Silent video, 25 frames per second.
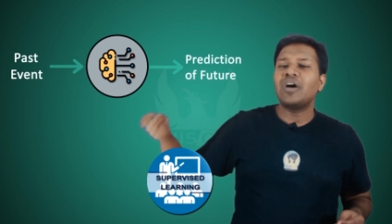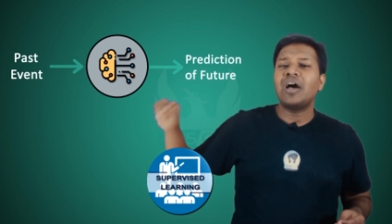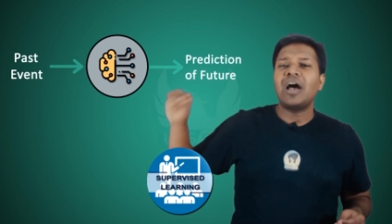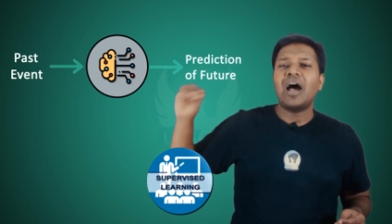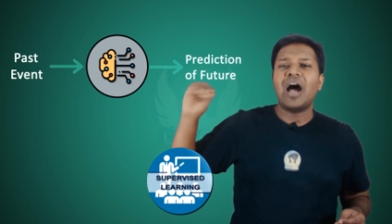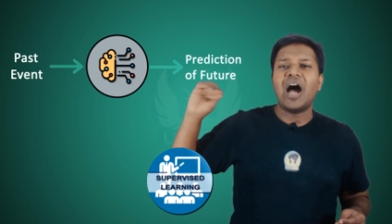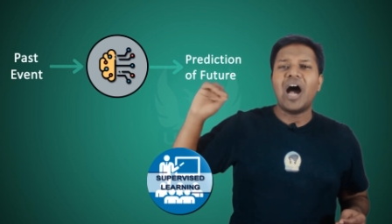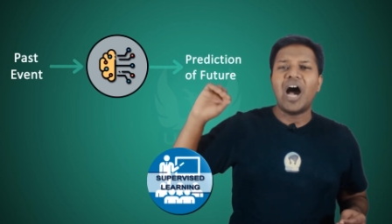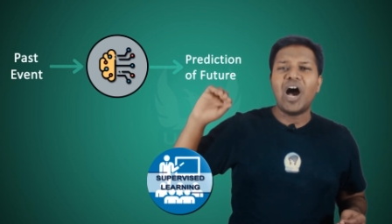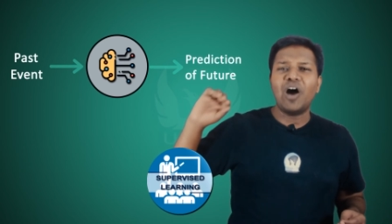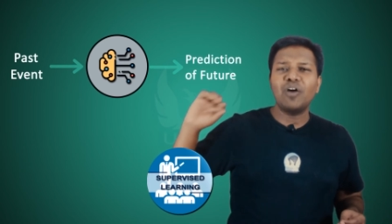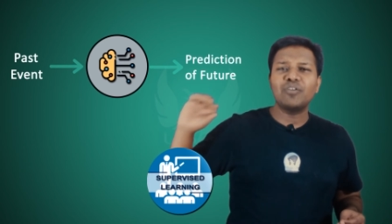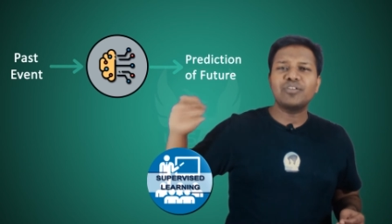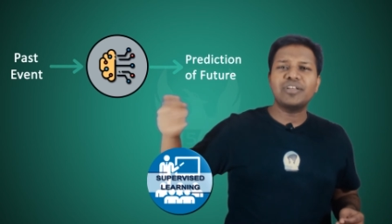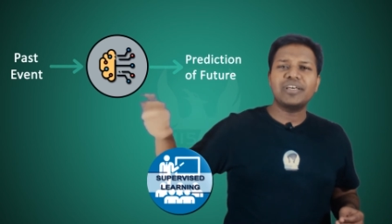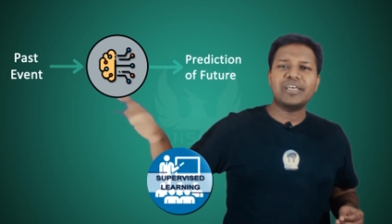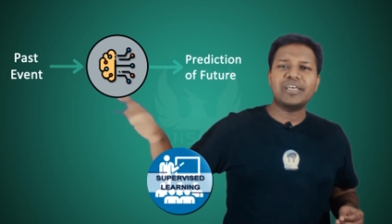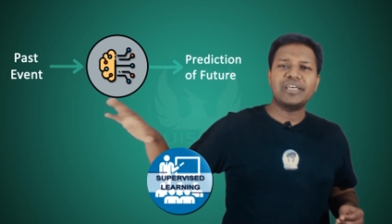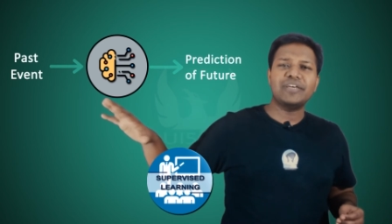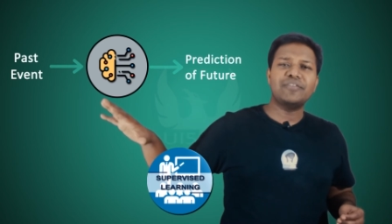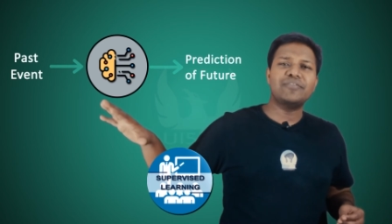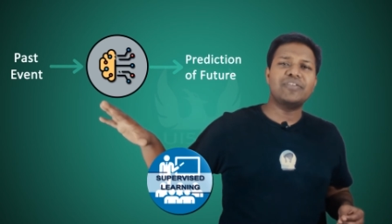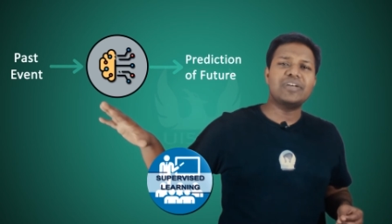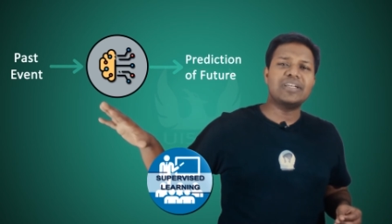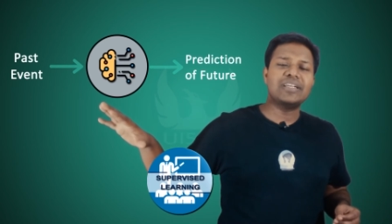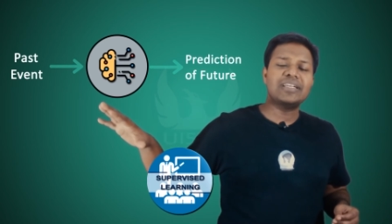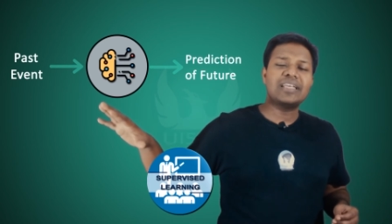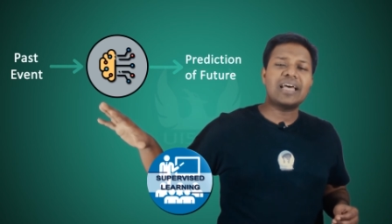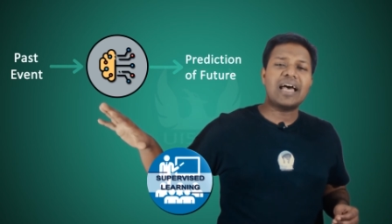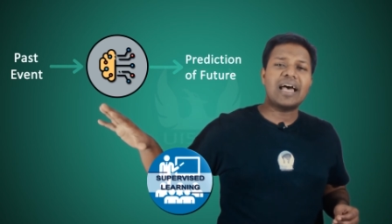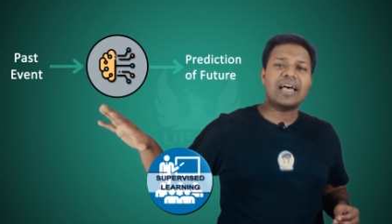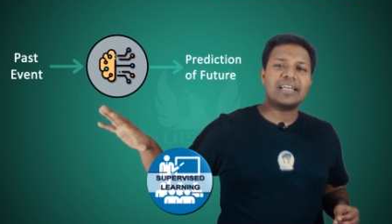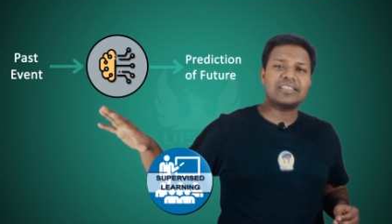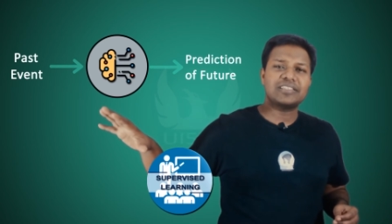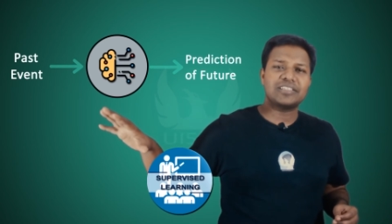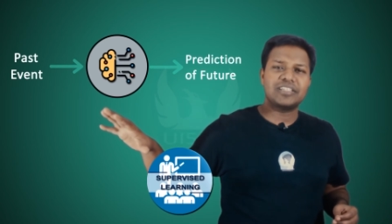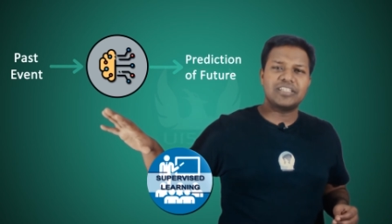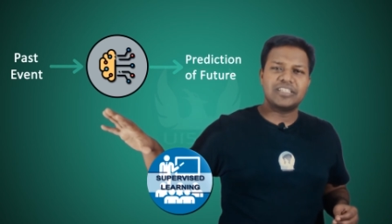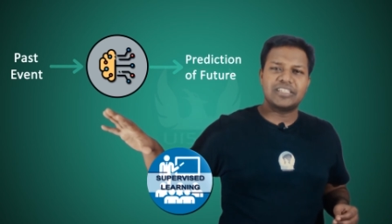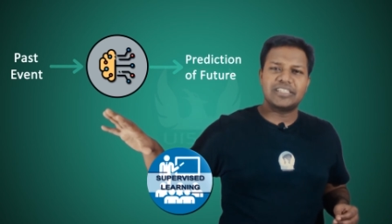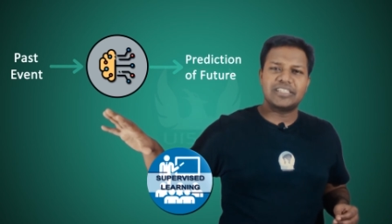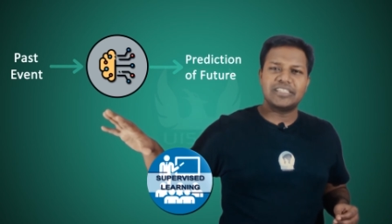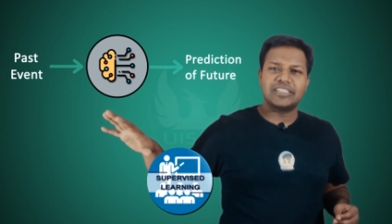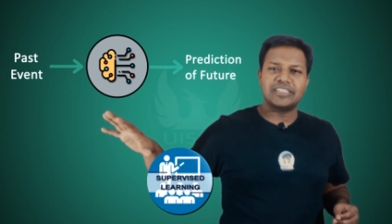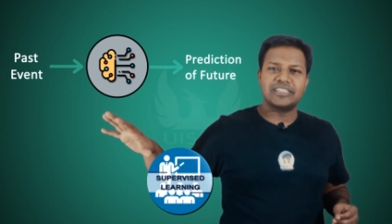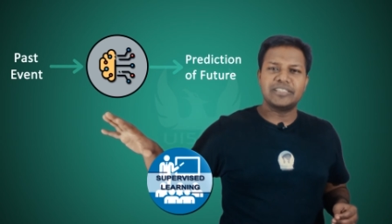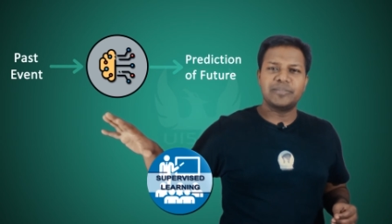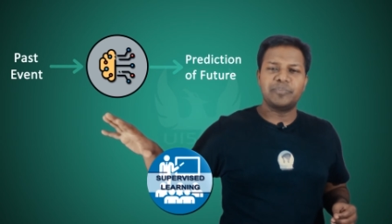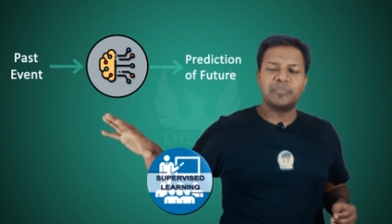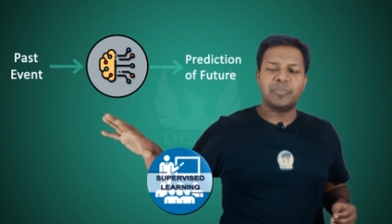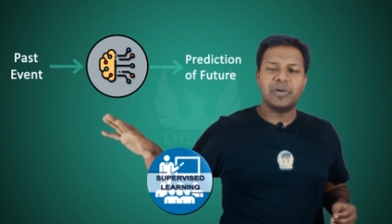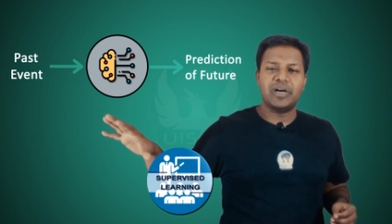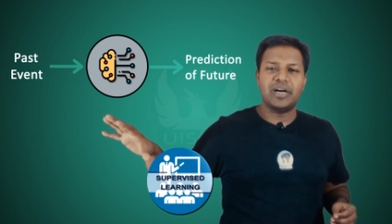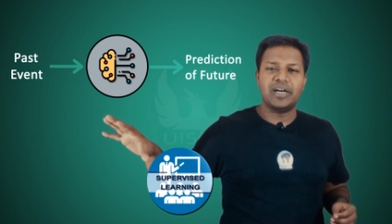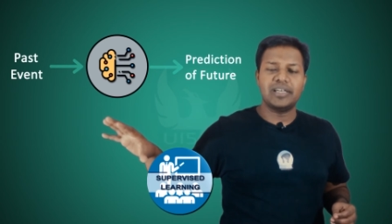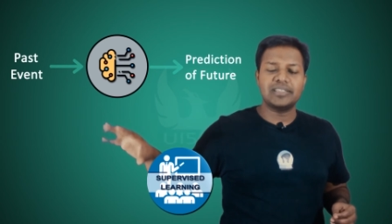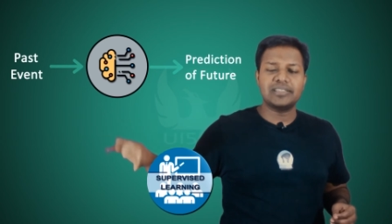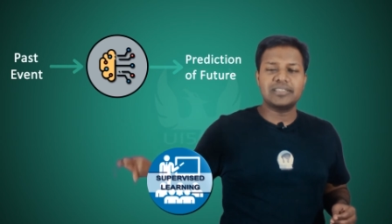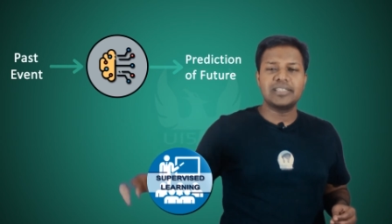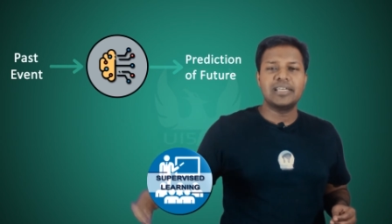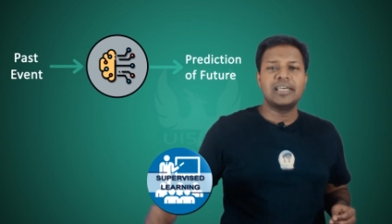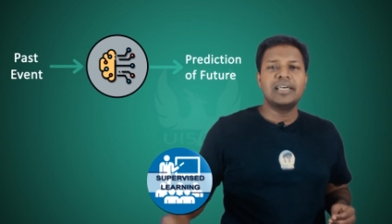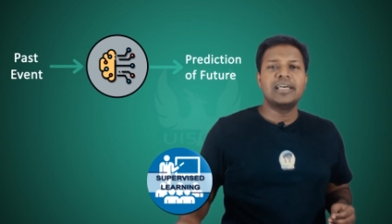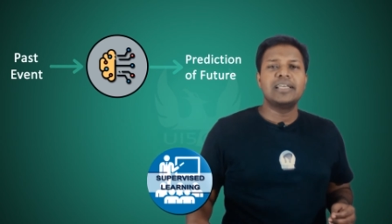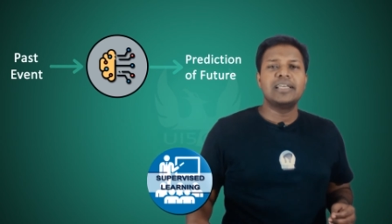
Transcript: how the event has occurred in the past,